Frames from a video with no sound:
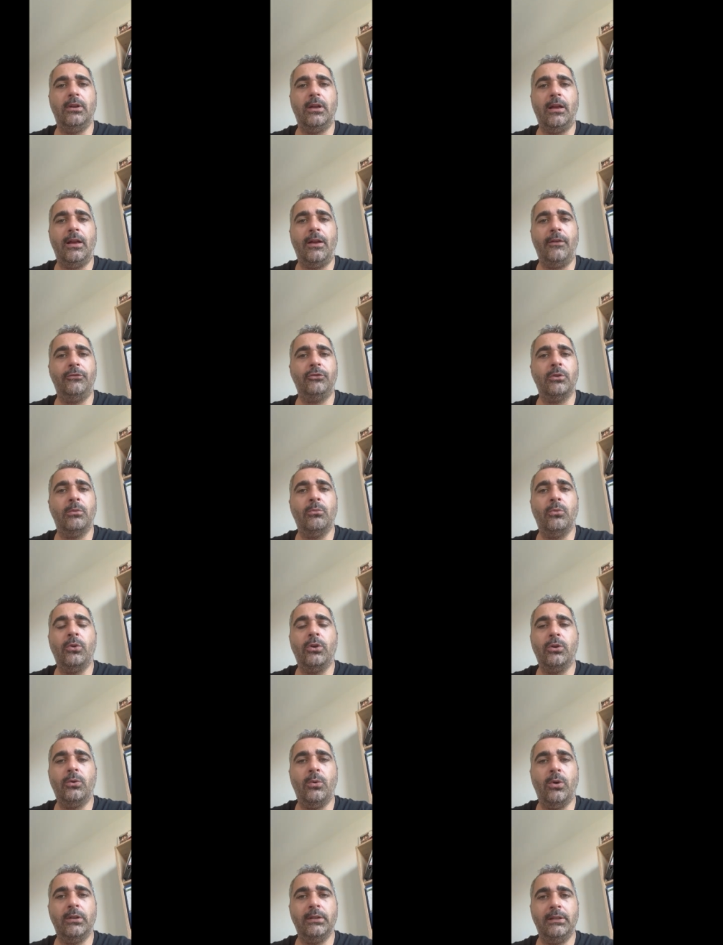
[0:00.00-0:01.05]
have some more
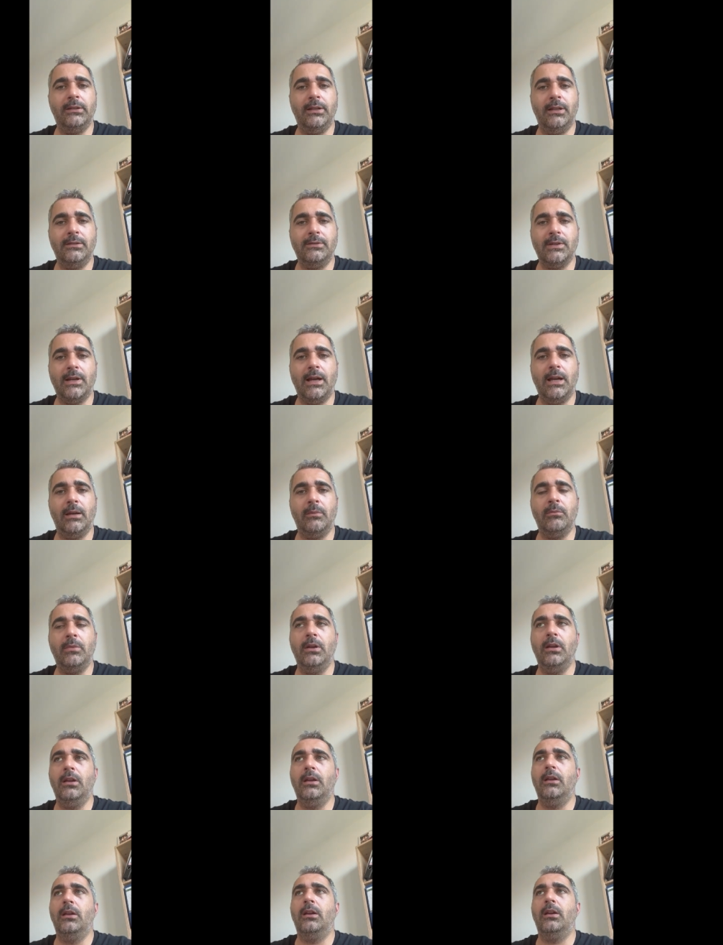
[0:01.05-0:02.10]
quality time
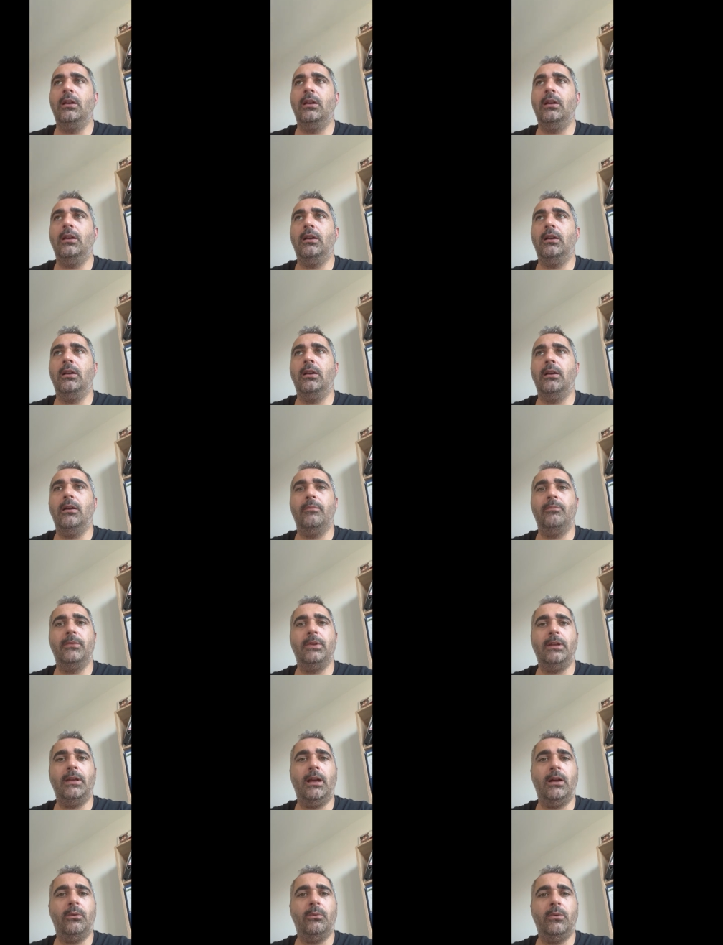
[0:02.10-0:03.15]
um,
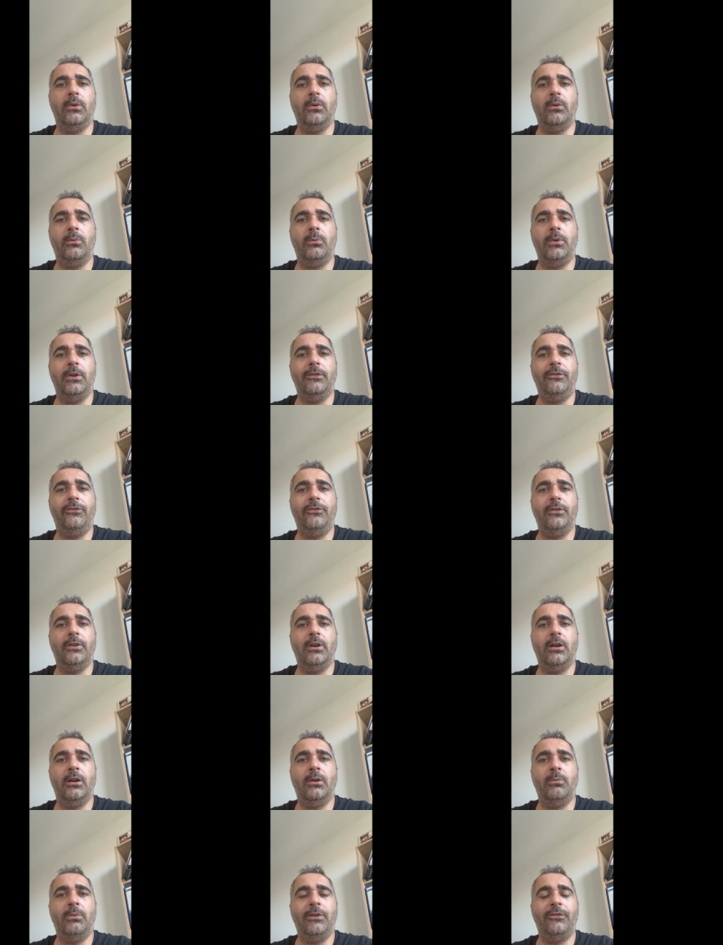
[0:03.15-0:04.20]
yeah with
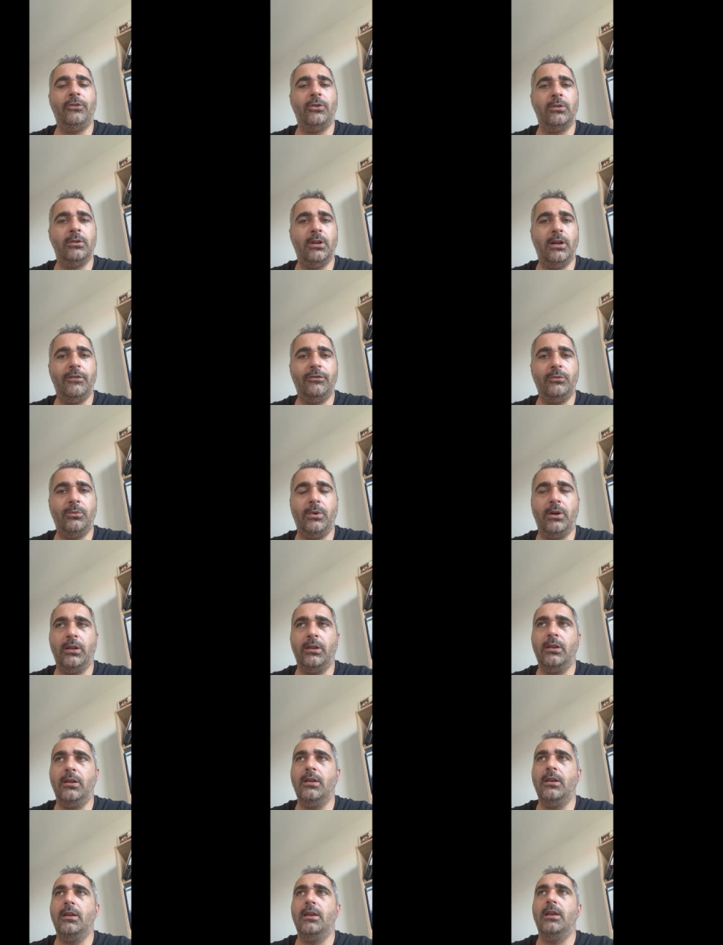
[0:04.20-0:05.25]
uh, with your loved one
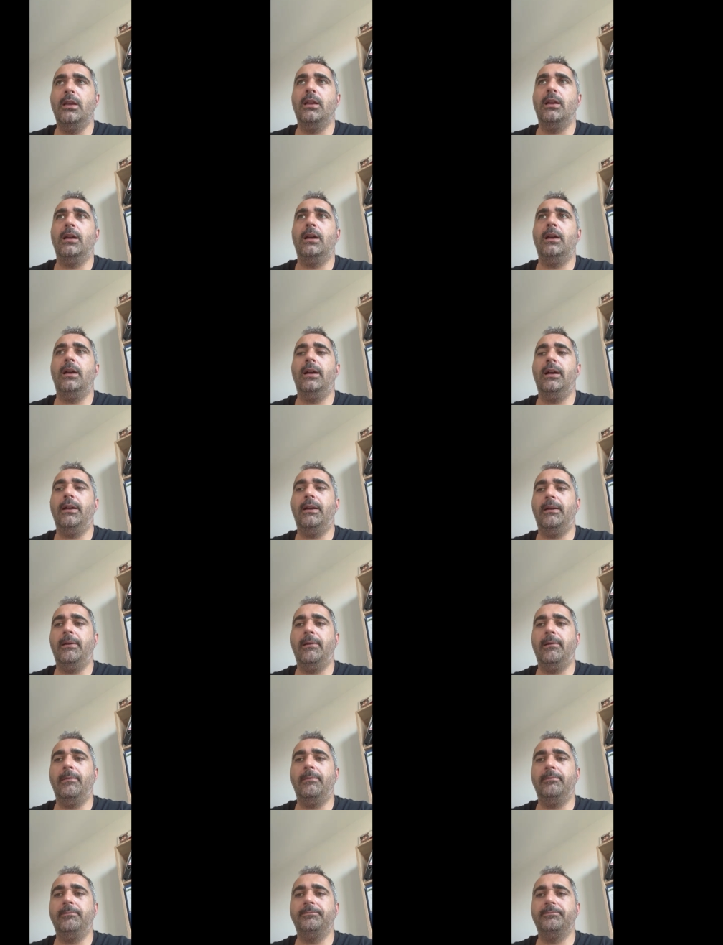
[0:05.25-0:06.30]

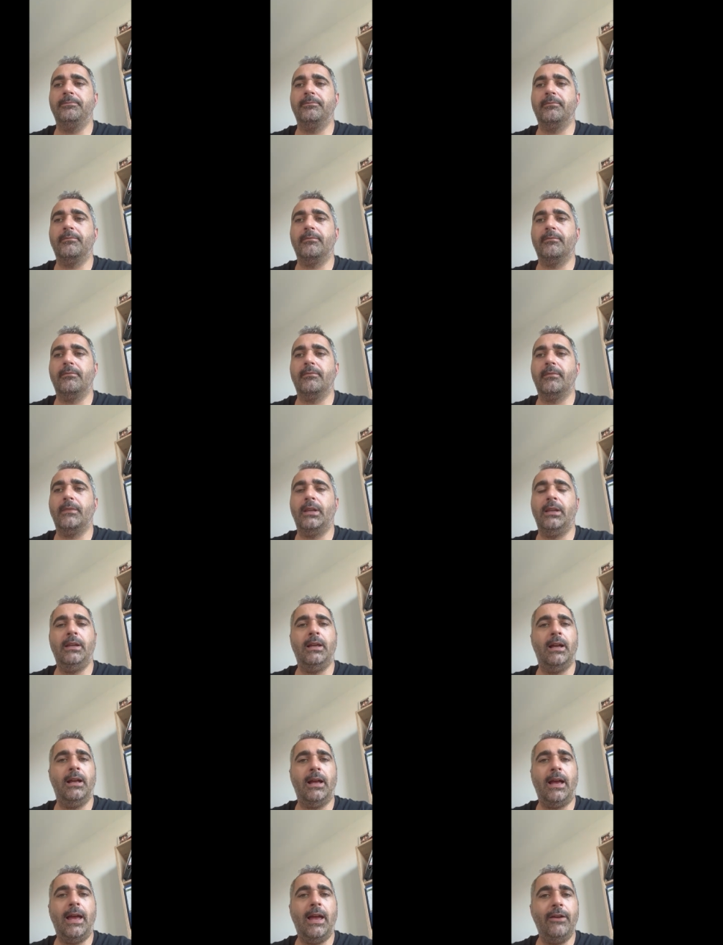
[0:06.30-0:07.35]
um,
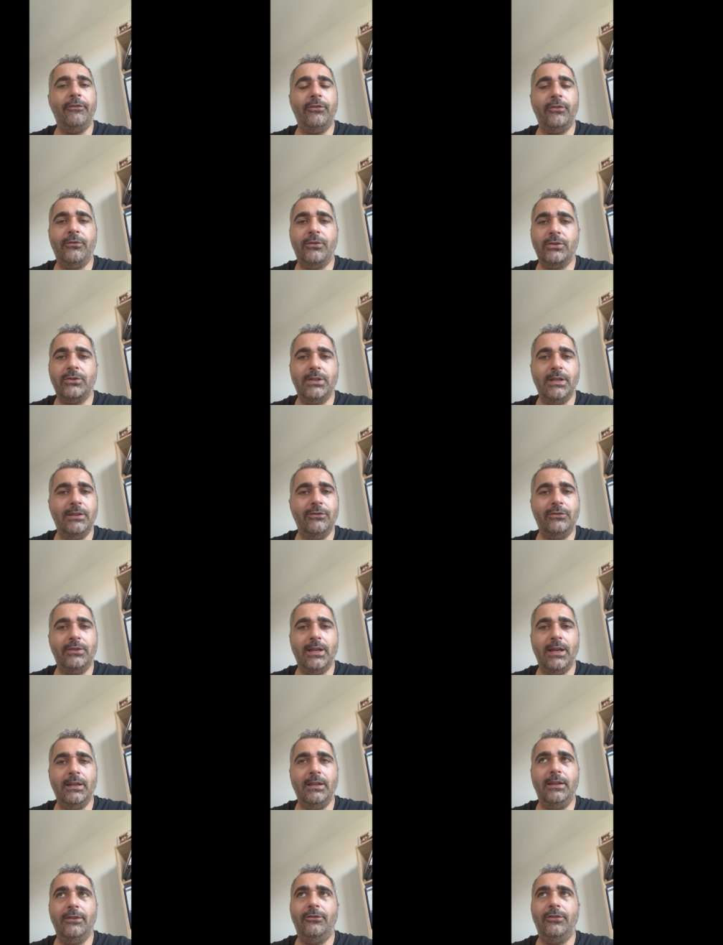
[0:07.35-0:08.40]
yeah I haven't received
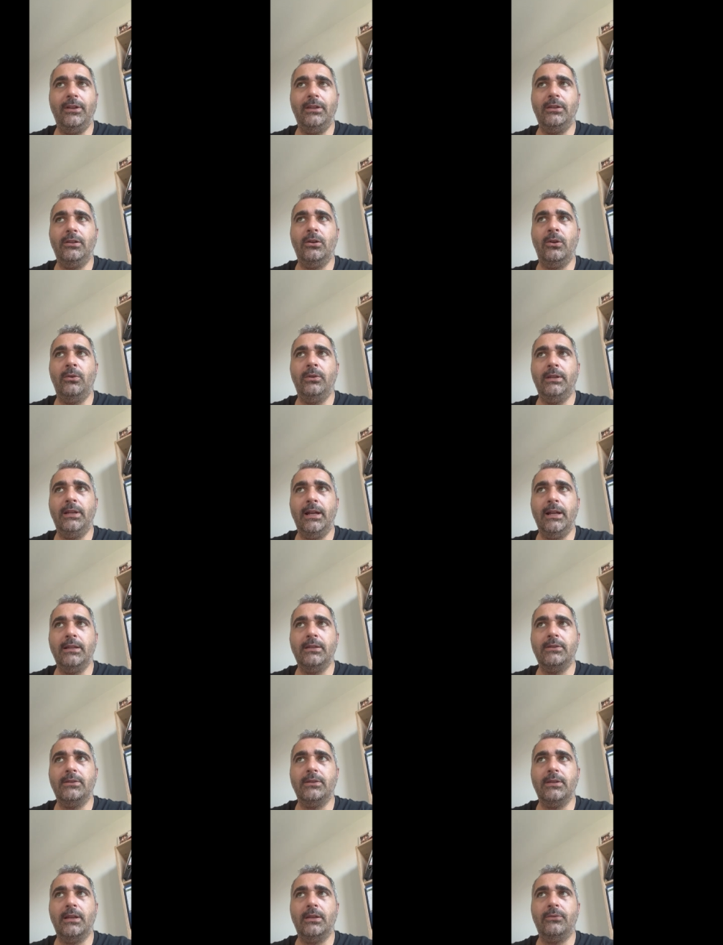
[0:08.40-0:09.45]
any video yet
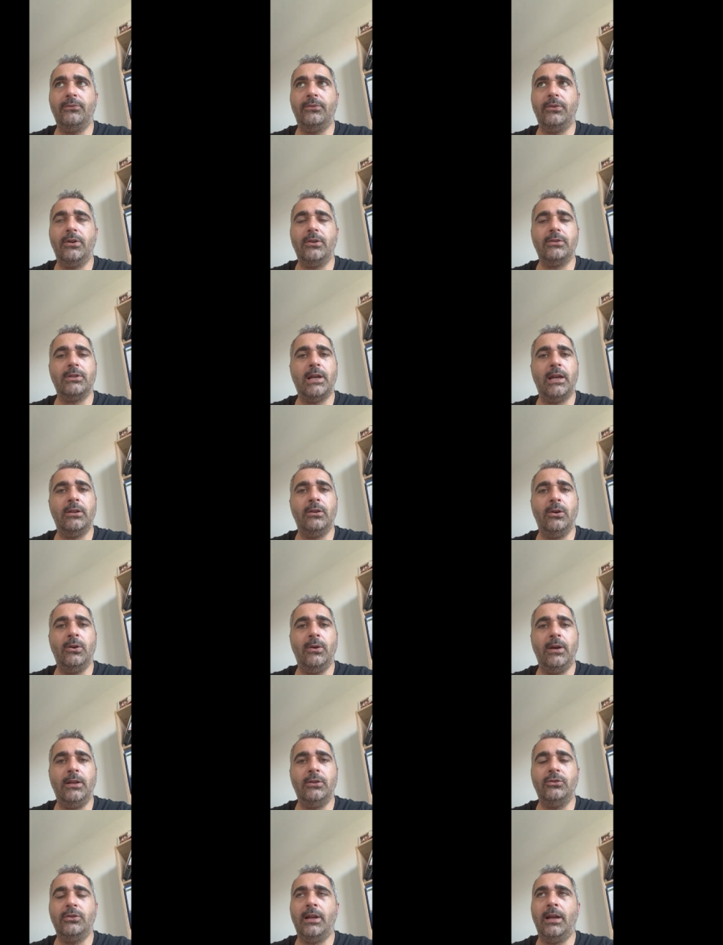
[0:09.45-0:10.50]
as far as I know
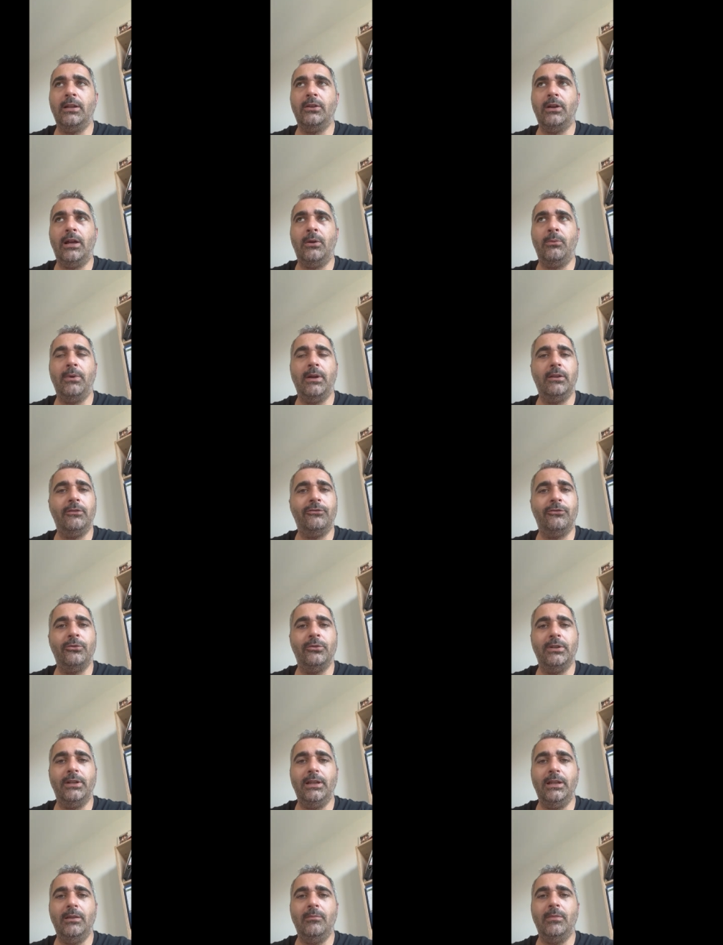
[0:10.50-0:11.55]
I, I, I went through
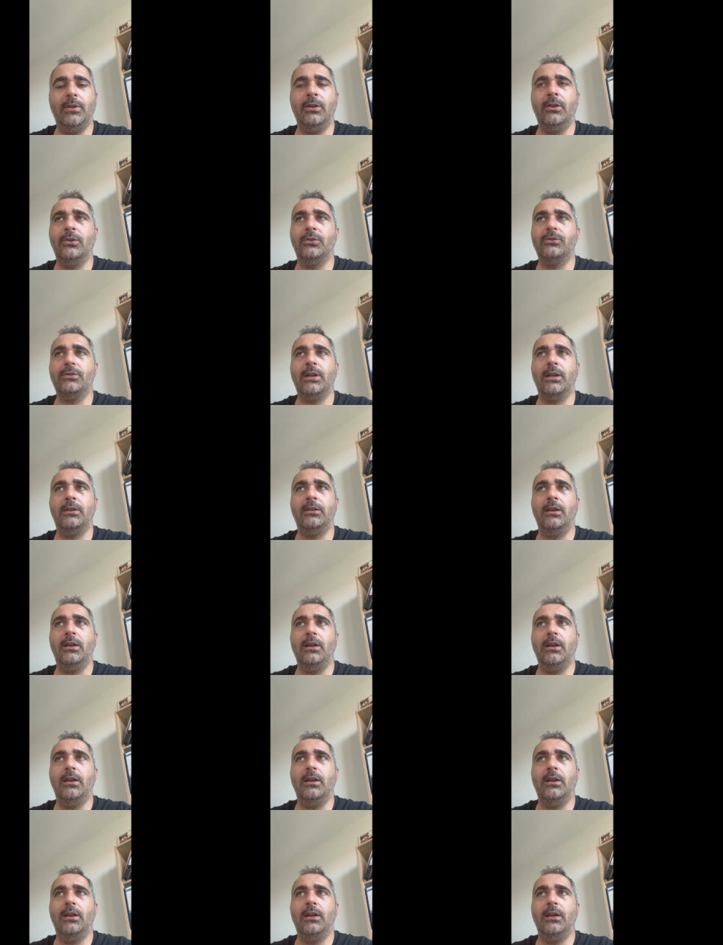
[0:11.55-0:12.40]
the emails and